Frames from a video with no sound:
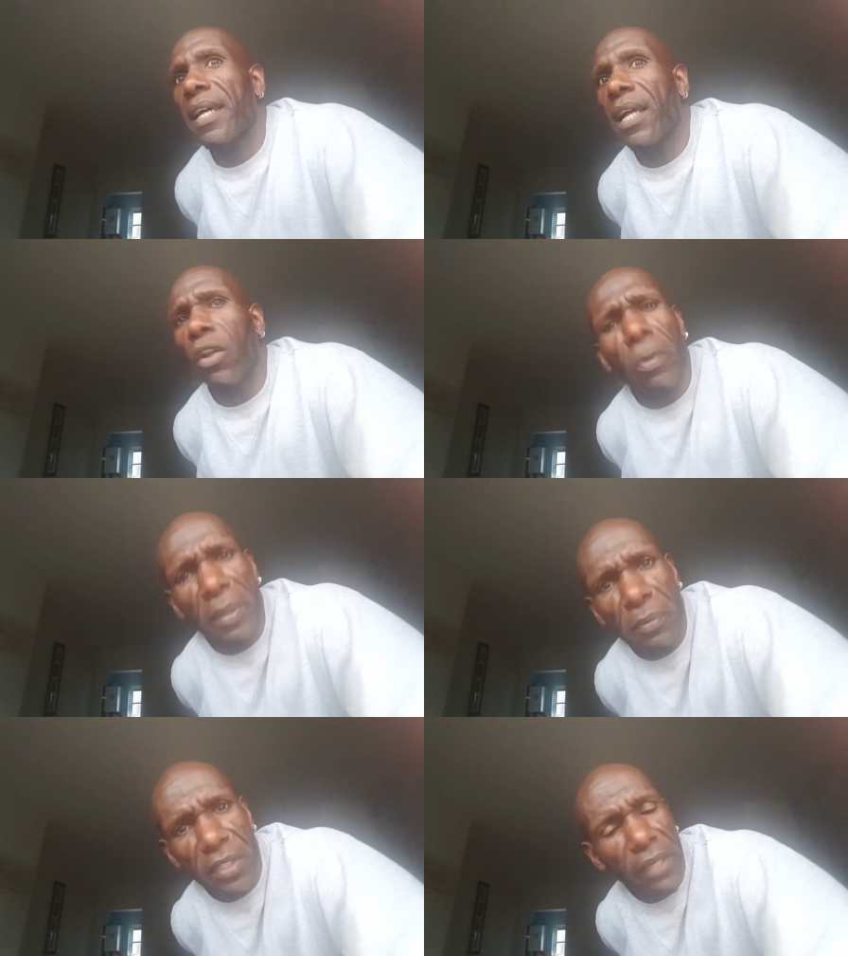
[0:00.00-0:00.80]
a lot of
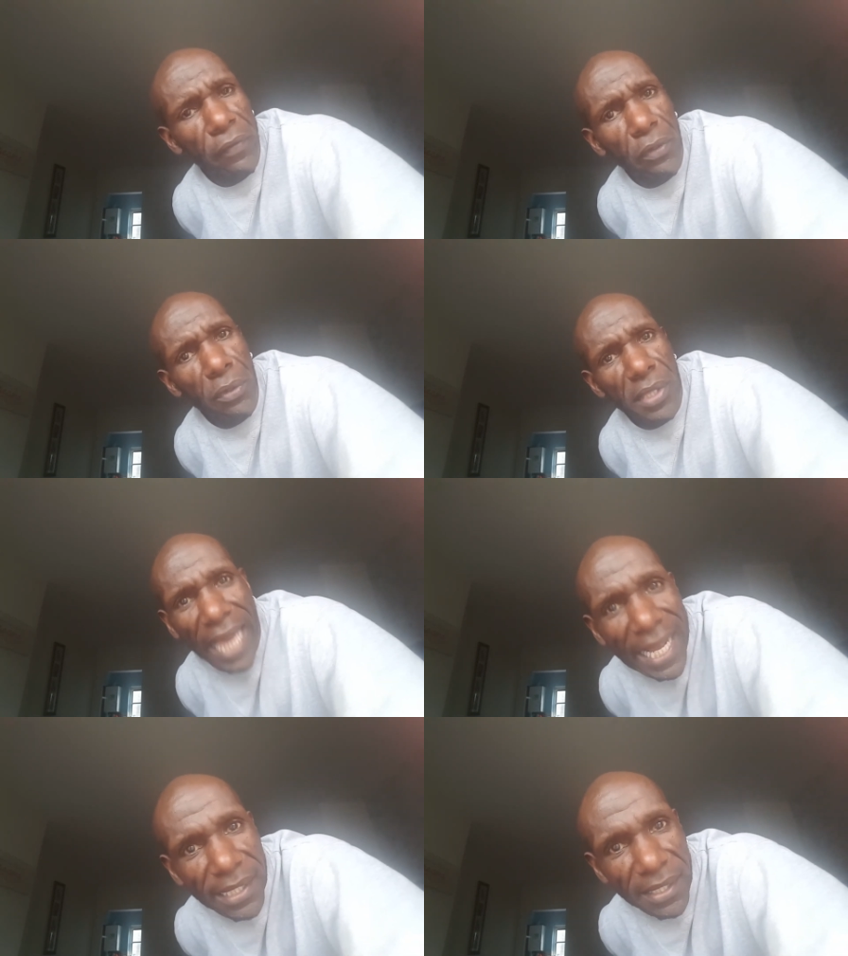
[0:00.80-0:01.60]
people are giving you
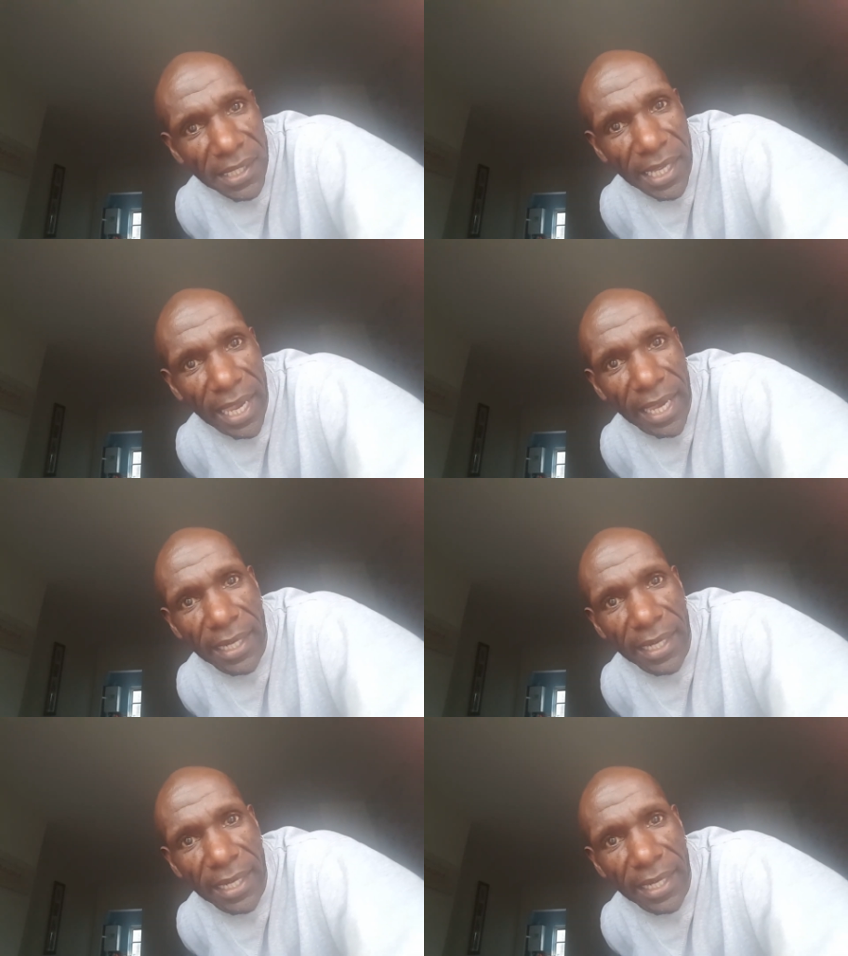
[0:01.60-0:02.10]
that stare.